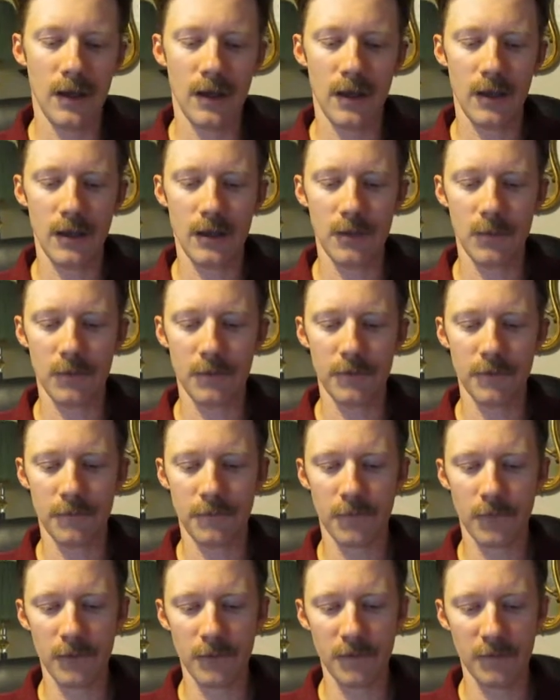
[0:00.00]
It was
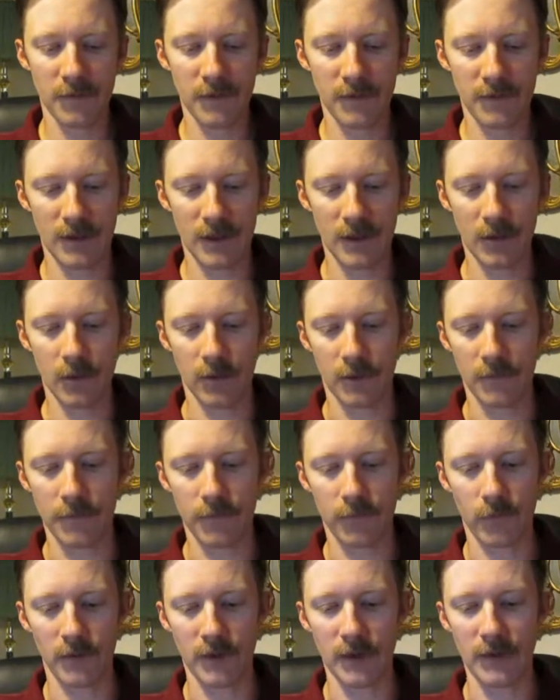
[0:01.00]
first that they were
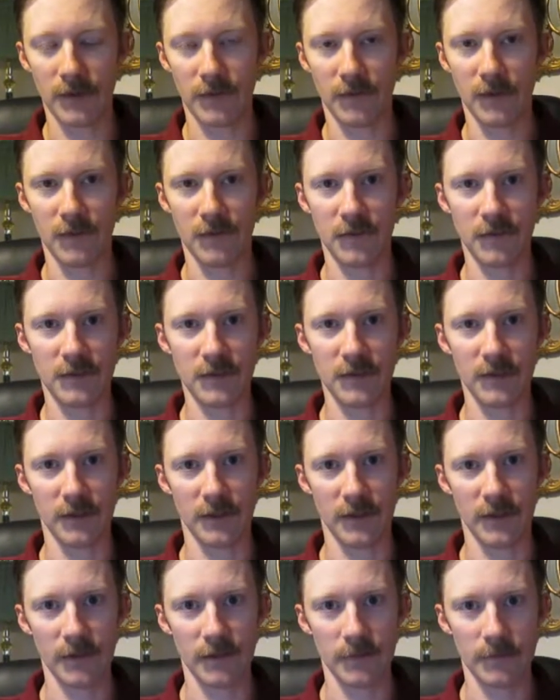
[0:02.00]
afraid of
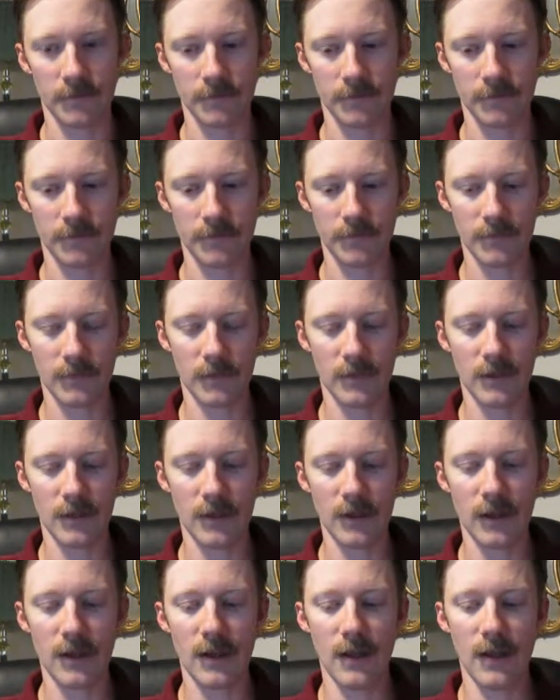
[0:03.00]
hysteria.
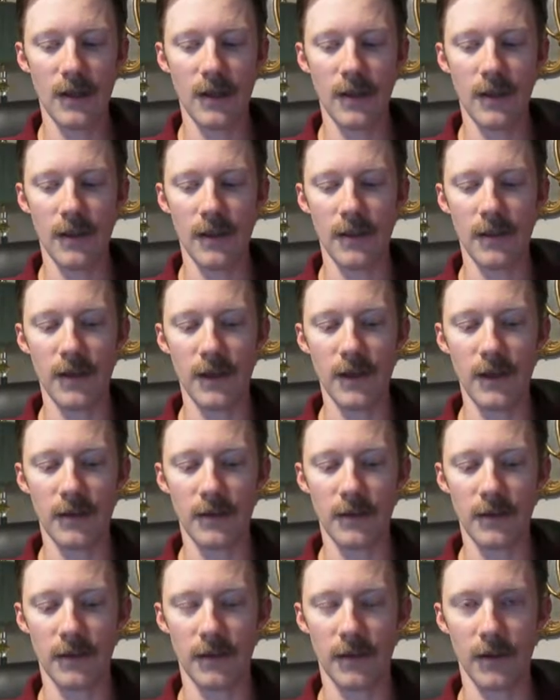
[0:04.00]

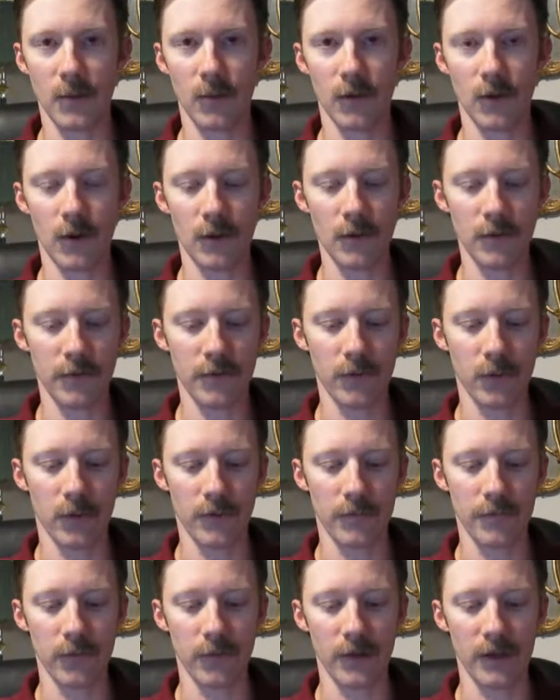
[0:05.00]
Then they were also
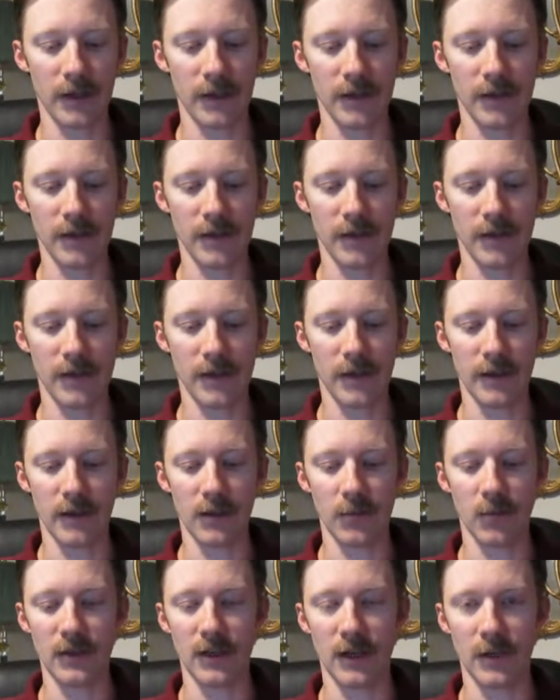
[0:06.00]
afraid that
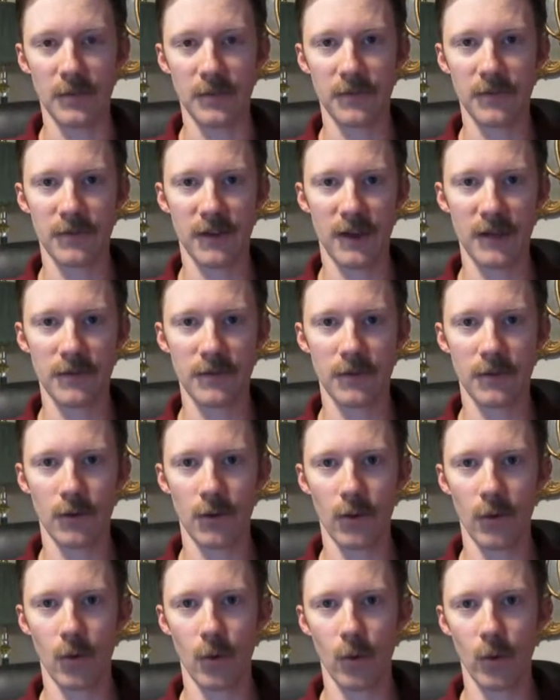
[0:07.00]
it would upset
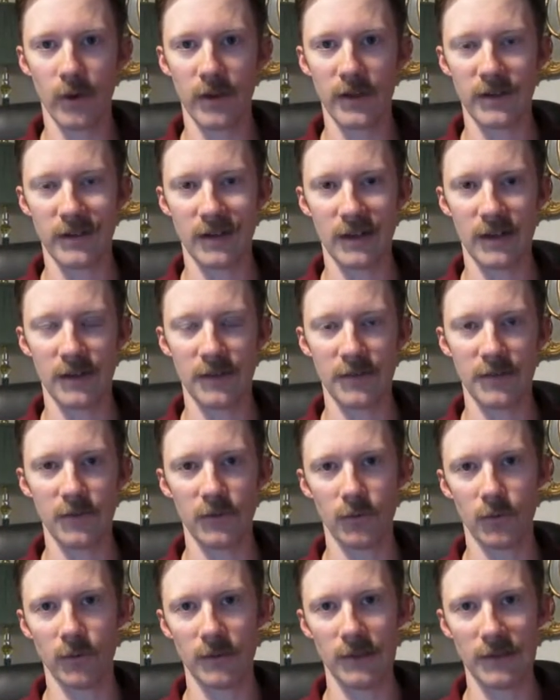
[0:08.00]
organized
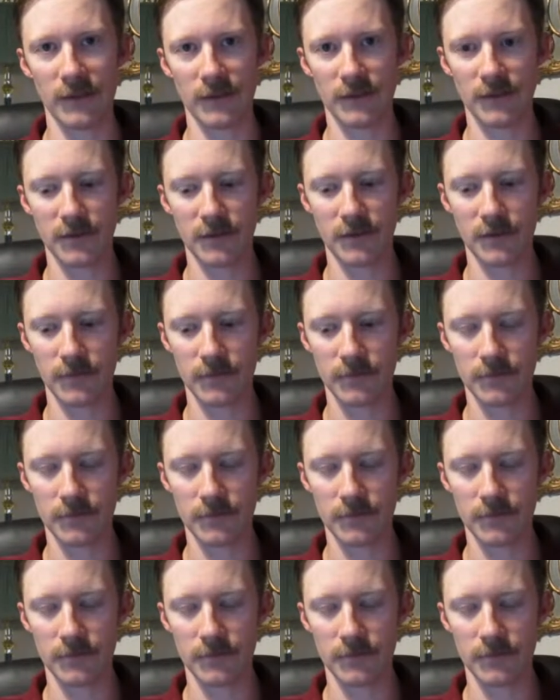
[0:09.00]
religion.